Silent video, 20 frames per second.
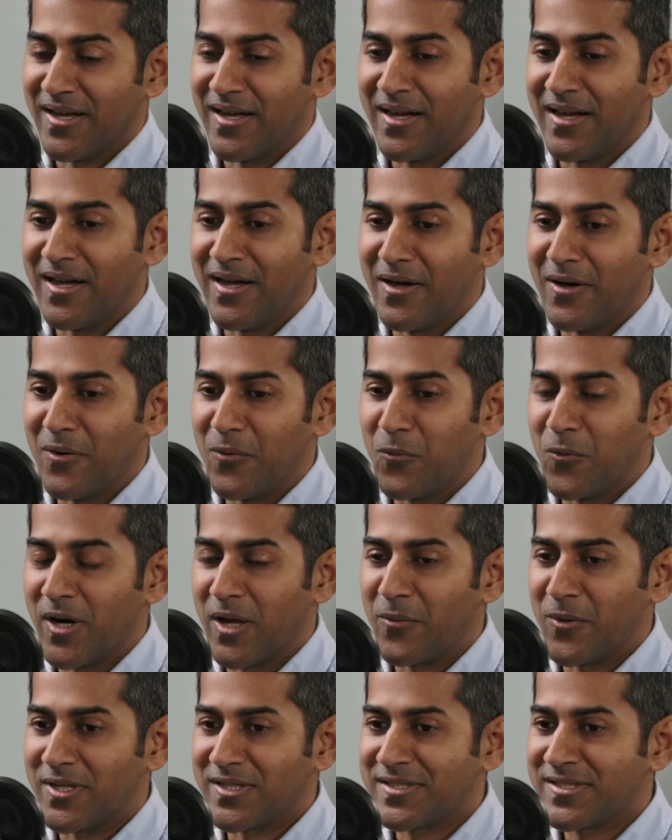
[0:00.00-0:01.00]
What
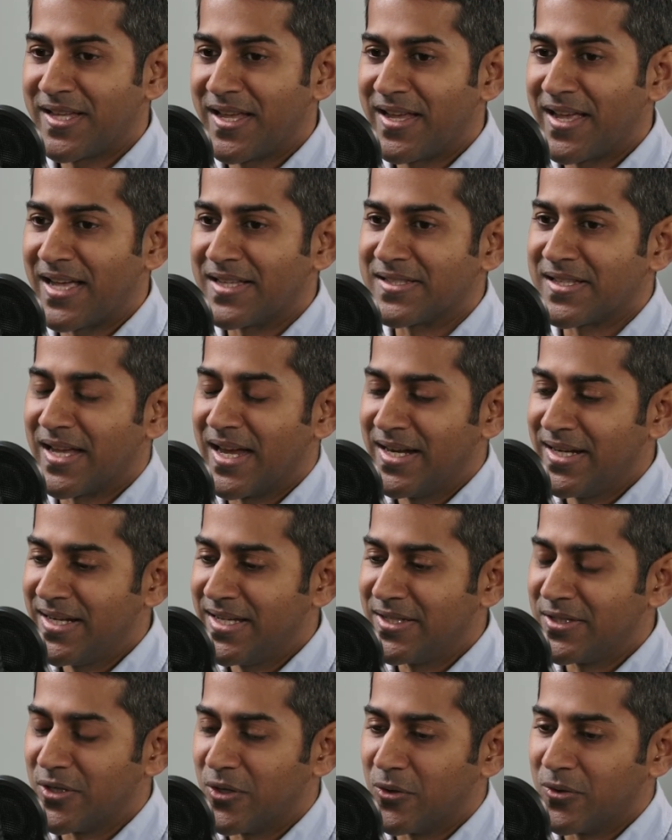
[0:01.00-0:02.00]
I want to say as an
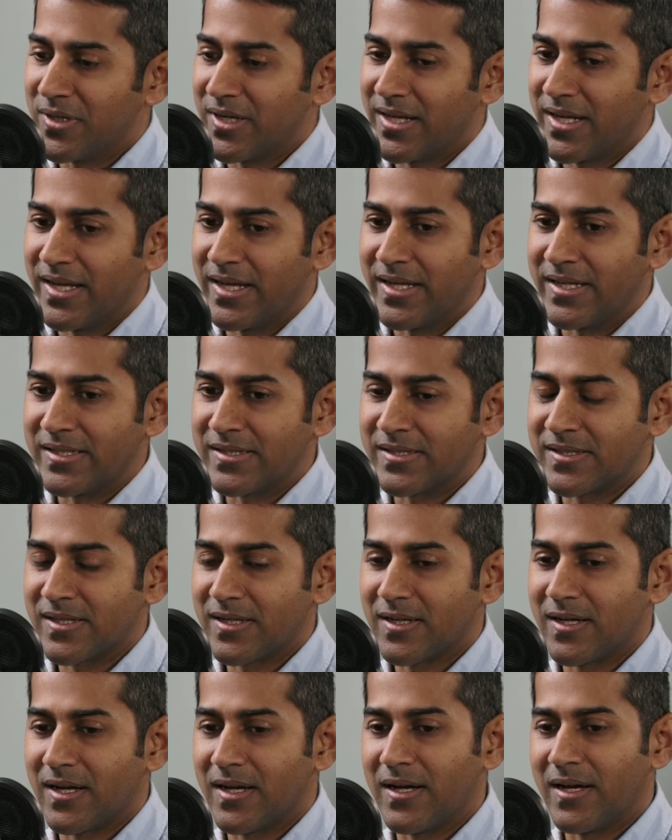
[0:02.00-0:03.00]
ending note is
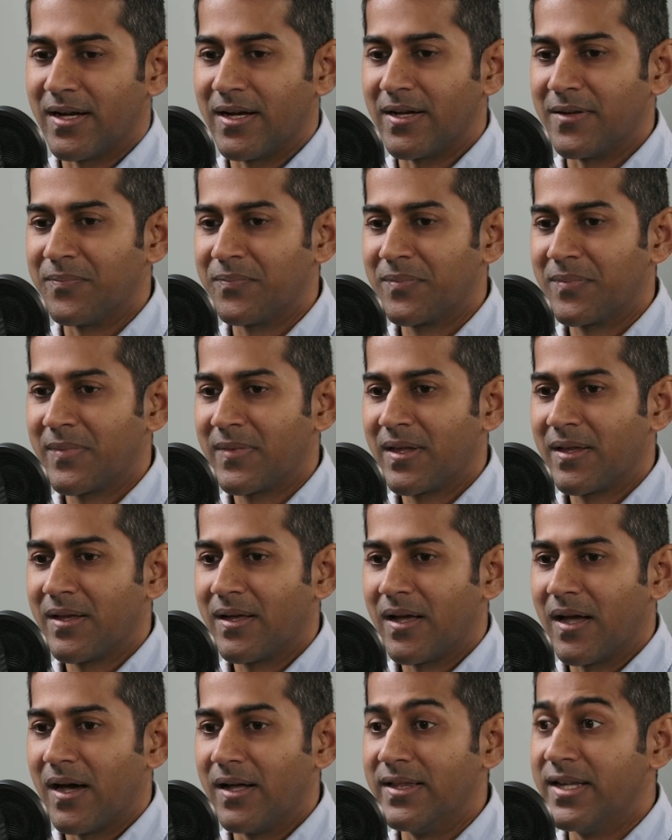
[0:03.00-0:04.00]
a
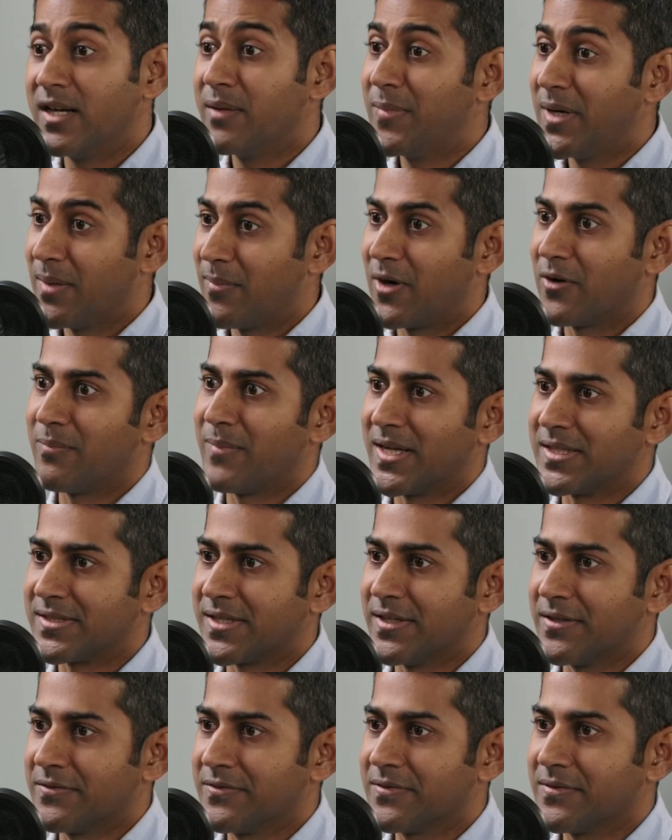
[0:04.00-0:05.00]
little bit about
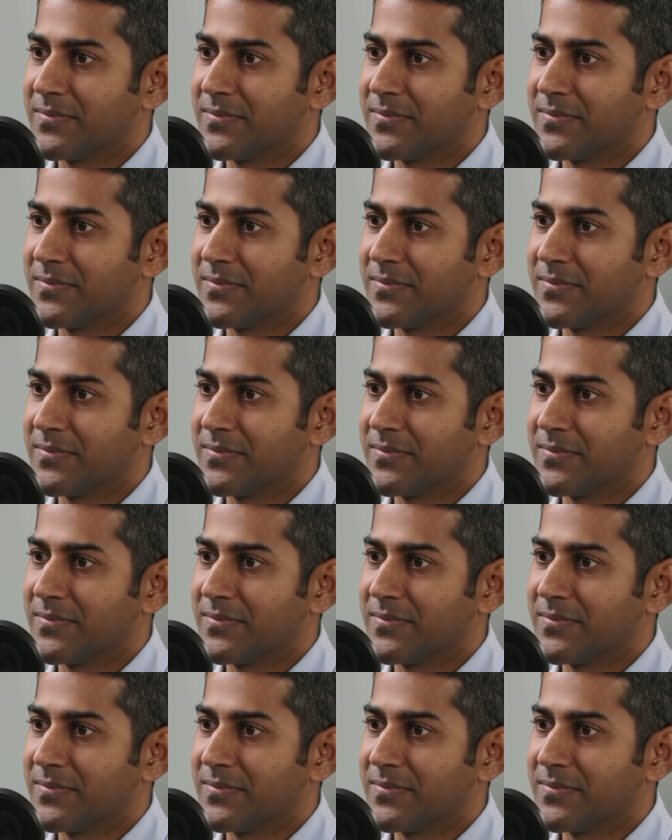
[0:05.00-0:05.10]
myself.